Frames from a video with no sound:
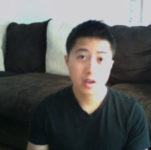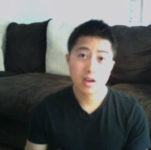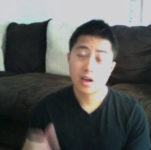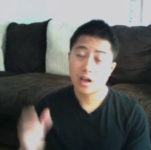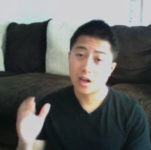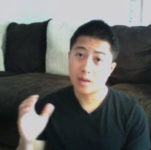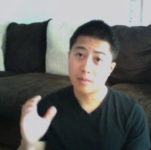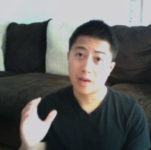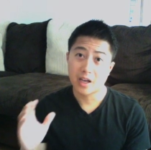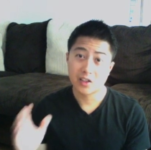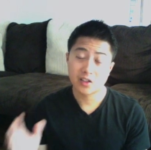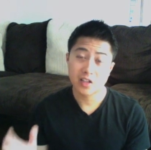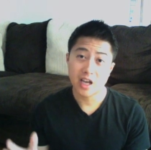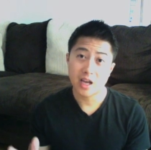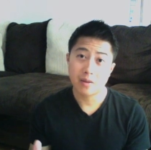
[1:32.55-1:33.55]
I
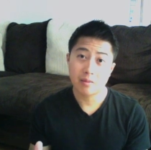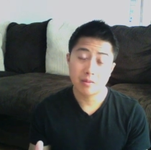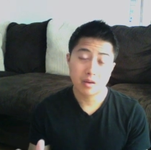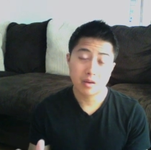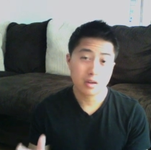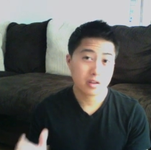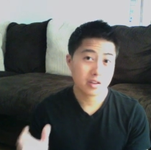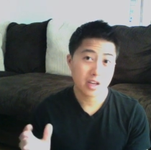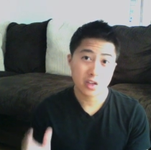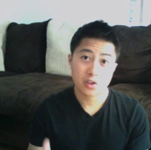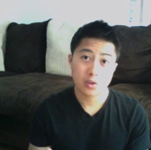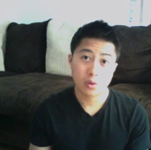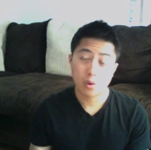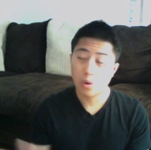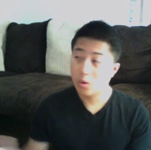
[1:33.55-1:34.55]
sat next
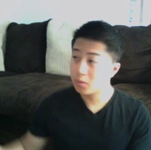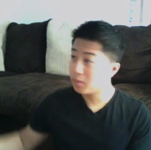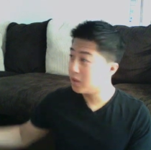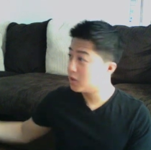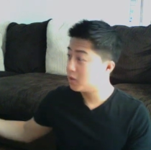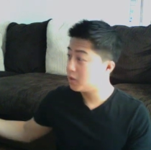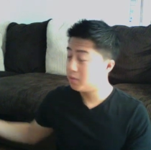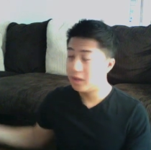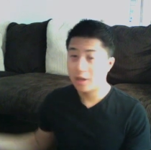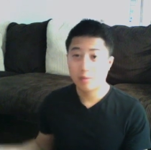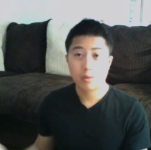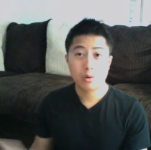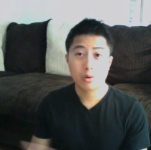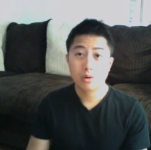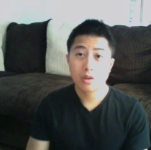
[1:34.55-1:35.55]
to a whole bunch of
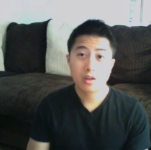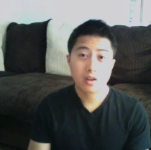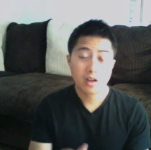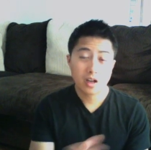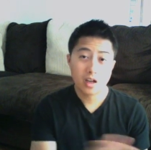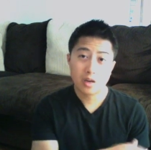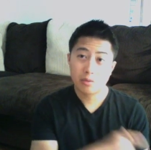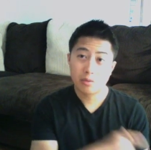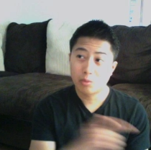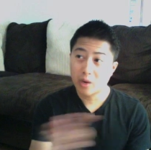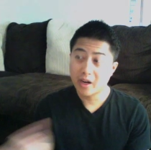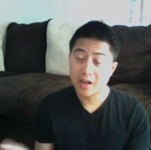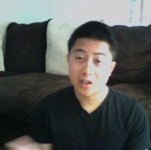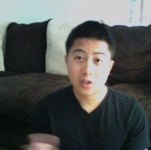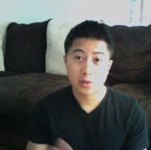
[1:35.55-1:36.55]
people right
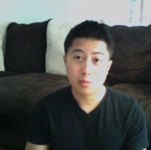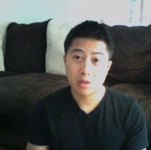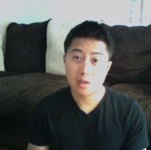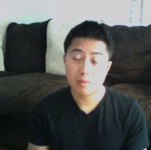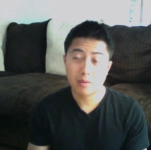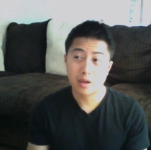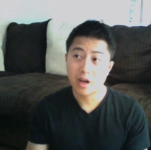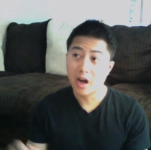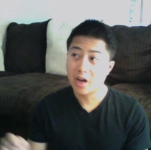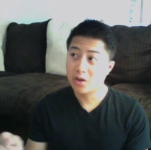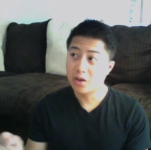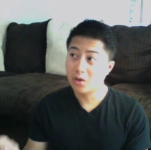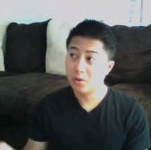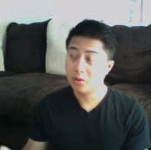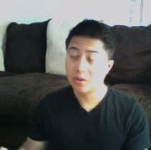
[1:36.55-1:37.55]
next to me, but I
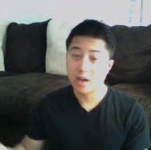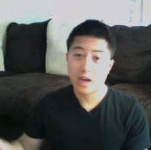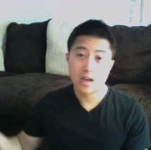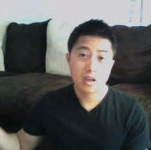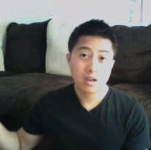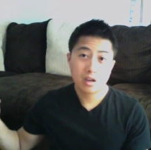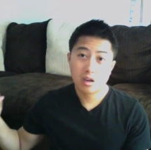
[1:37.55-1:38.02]
knew that